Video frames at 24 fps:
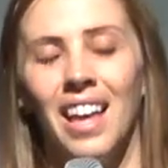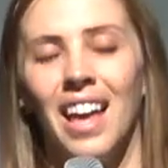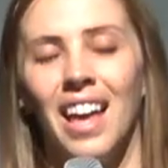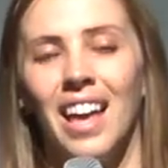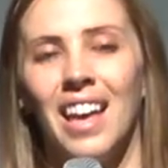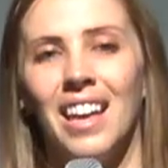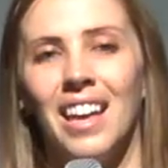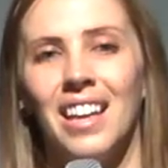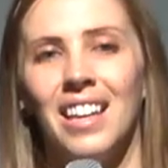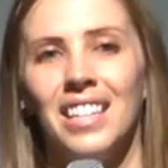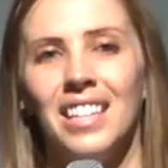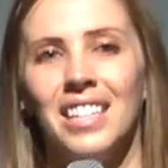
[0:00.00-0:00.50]

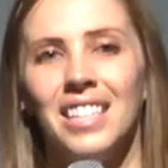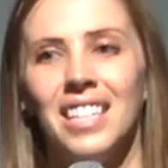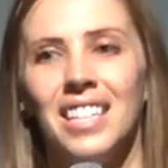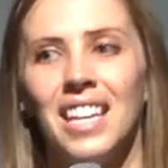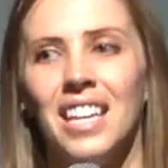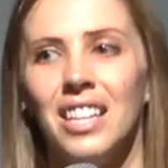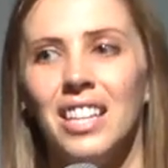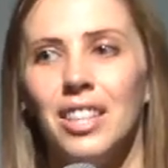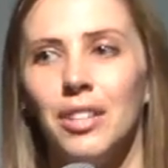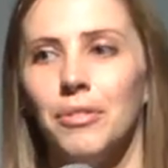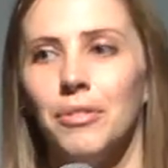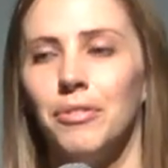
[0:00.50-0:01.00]
And
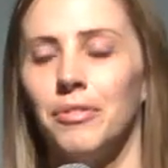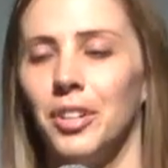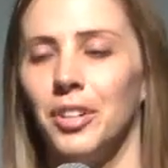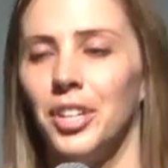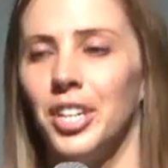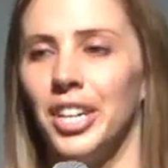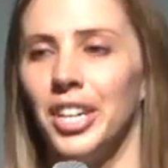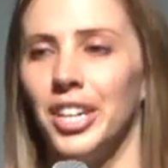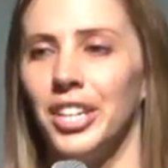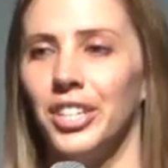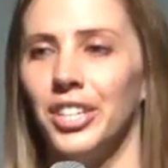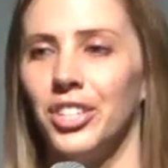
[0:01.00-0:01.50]
in the
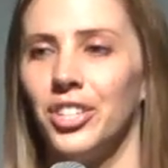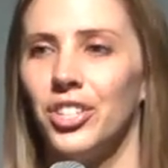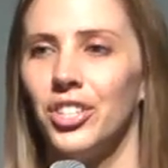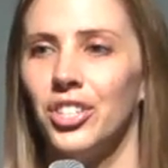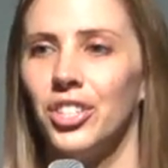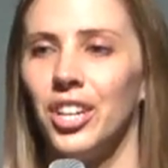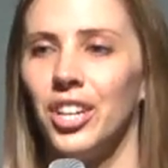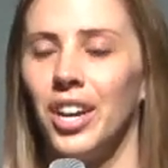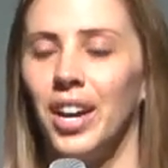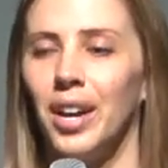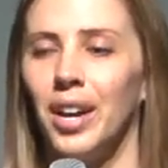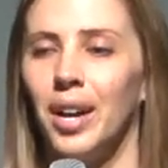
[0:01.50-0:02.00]

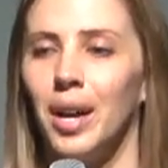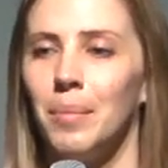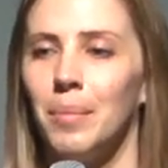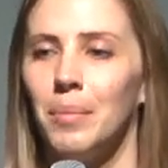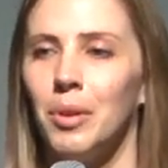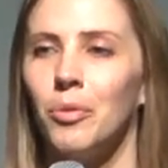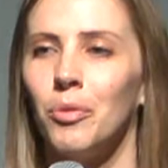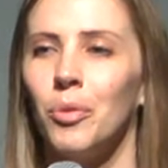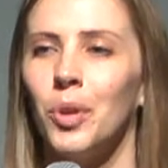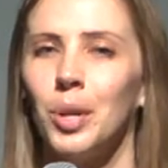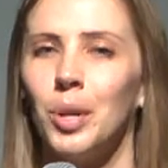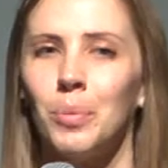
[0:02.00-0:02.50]
footage,
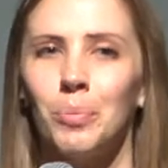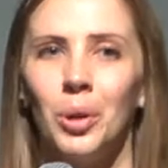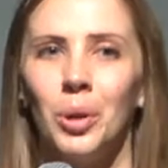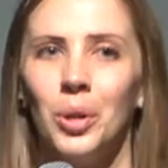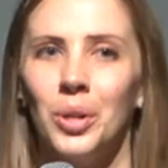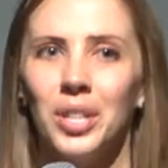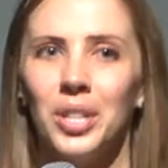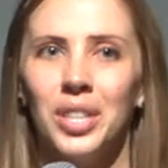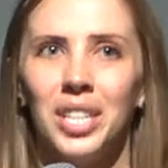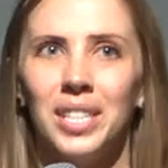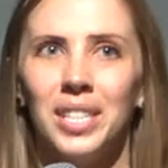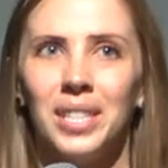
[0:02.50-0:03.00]
if we can
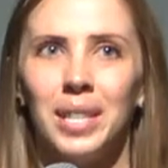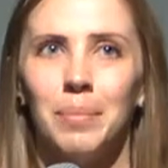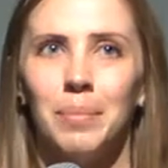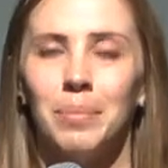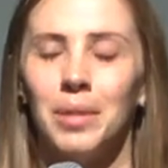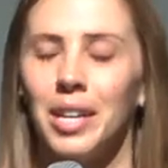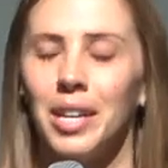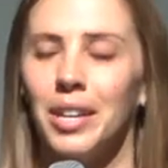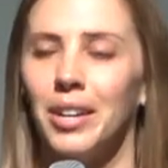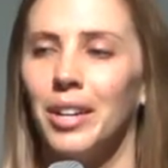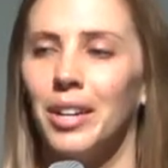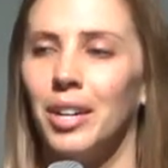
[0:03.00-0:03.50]
pull this up
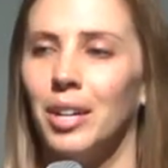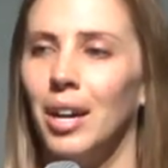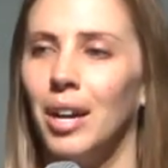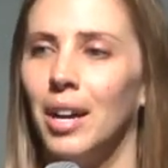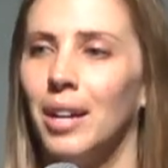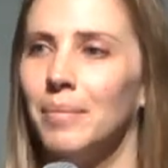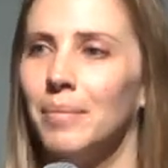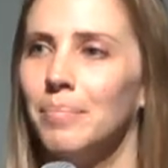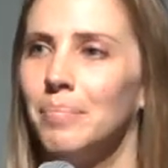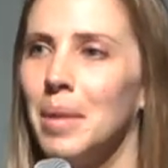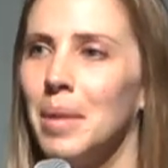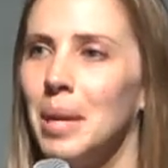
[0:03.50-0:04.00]
later,
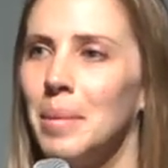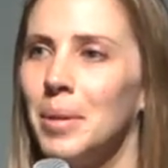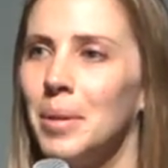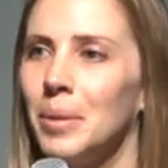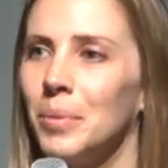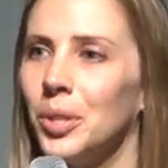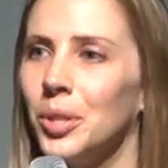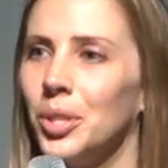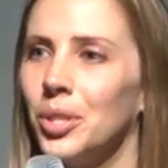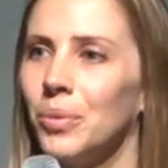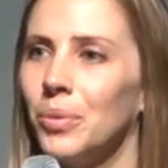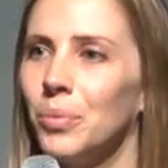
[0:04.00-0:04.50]
maybe
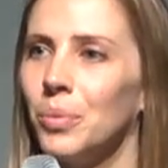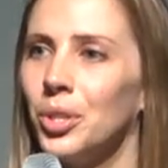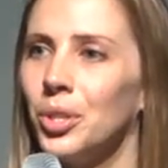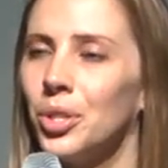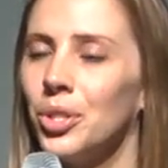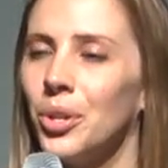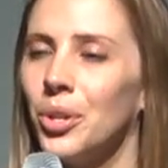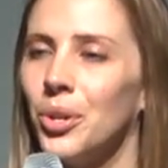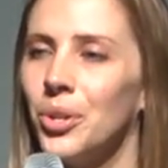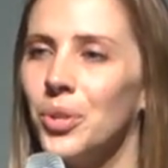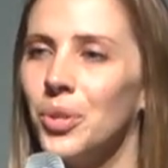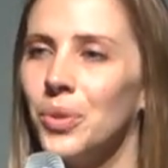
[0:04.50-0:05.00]
we'll
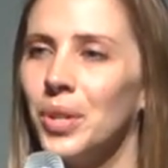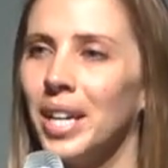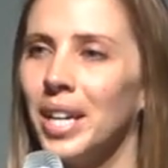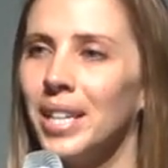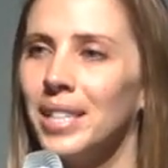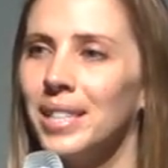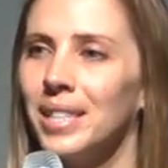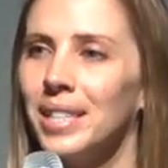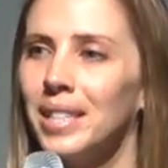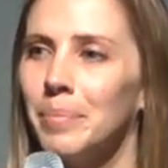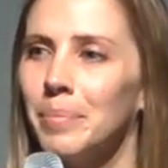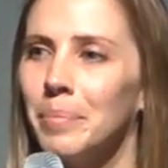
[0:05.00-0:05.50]
show you
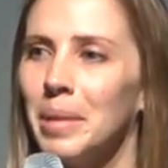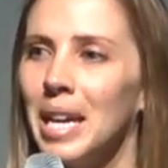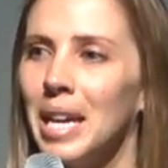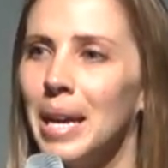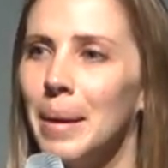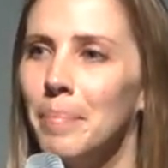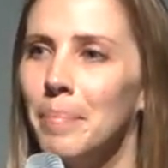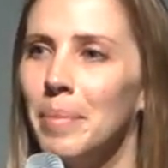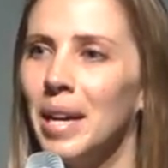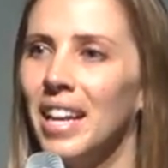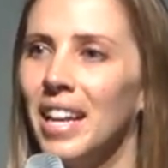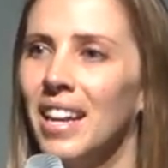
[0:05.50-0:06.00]
guys in a
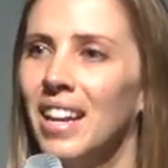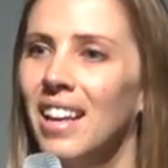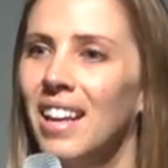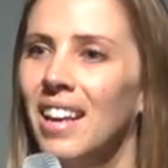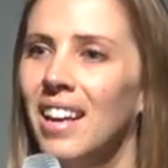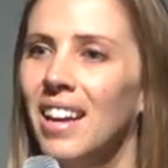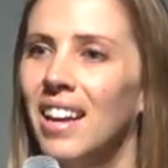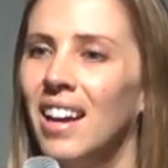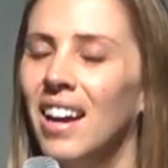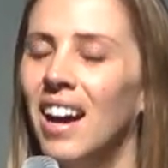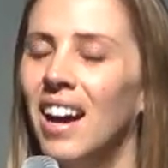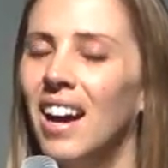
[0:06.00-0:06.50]
bit, but